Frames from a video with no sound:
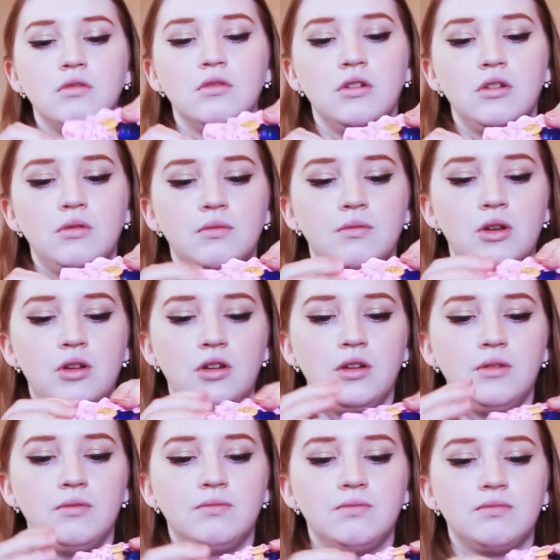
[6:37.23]
Oh, hold
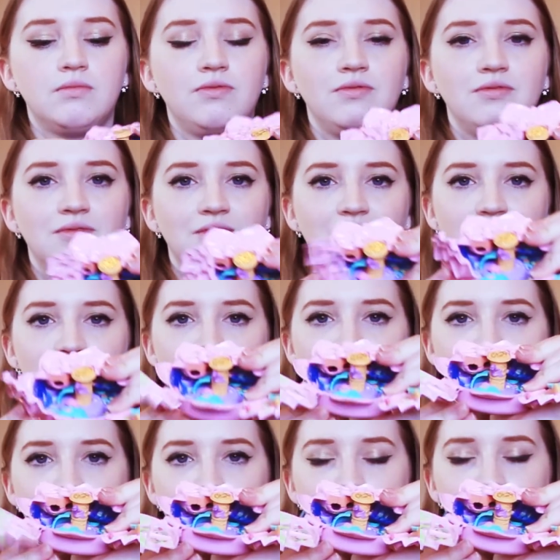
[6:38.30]
on.
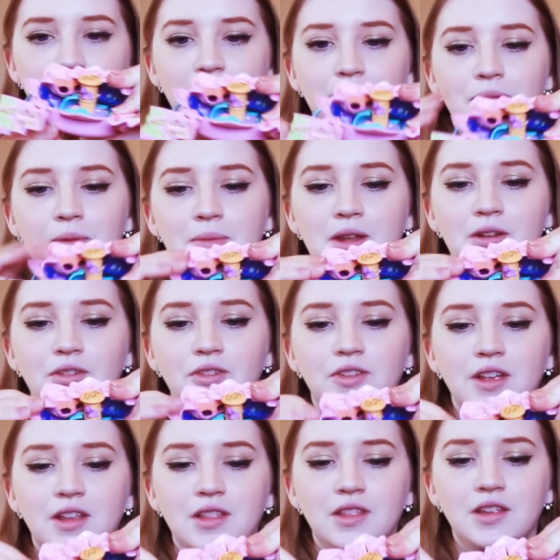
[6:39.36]
Open up the petals
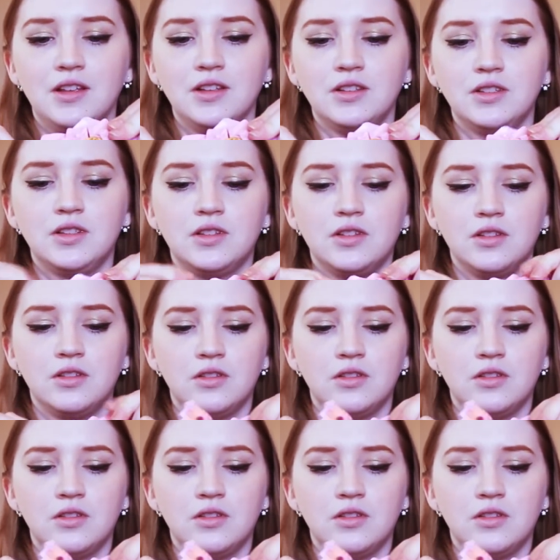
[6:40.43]
like this.